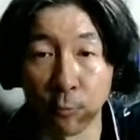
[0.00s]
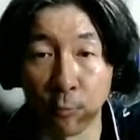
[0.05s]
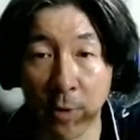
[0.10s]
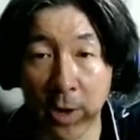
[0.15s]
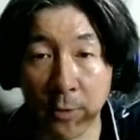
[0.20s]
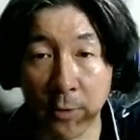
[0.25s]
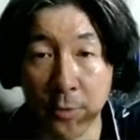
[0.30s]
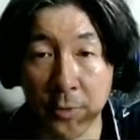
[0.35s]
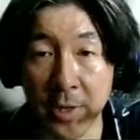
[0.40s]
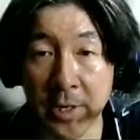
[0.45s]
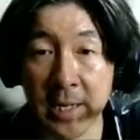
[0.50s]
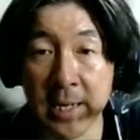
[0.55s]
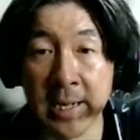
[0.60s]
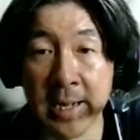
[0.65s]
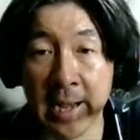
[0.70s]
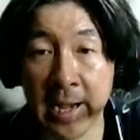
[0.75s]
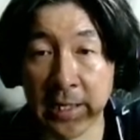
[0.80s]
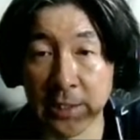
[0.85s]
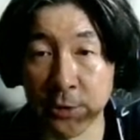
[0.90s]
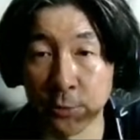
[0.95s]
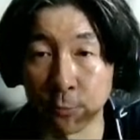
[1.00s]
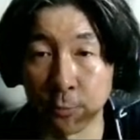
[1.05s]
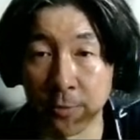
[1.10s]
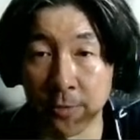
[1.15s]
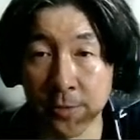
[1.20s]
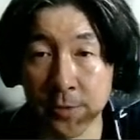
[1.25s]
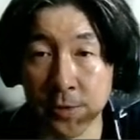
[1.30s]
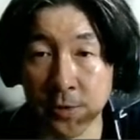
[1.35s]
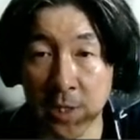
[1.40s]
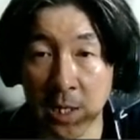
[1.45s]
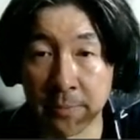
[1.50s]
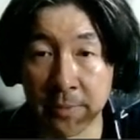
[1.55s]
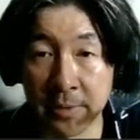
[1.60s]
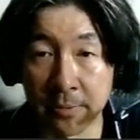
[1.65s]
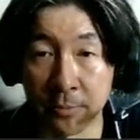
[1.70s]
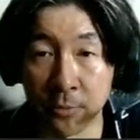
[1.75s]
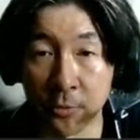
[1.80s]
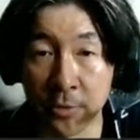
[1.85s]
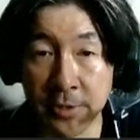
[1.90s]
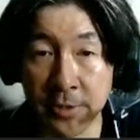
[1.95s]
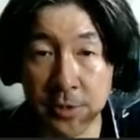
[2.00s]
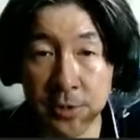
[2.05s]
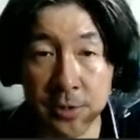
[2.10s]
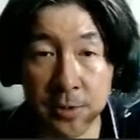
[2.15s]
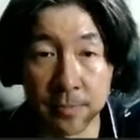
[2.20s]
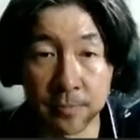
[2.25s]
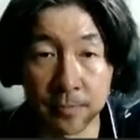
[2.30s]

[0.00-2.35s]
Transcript: rather than natural stopping points.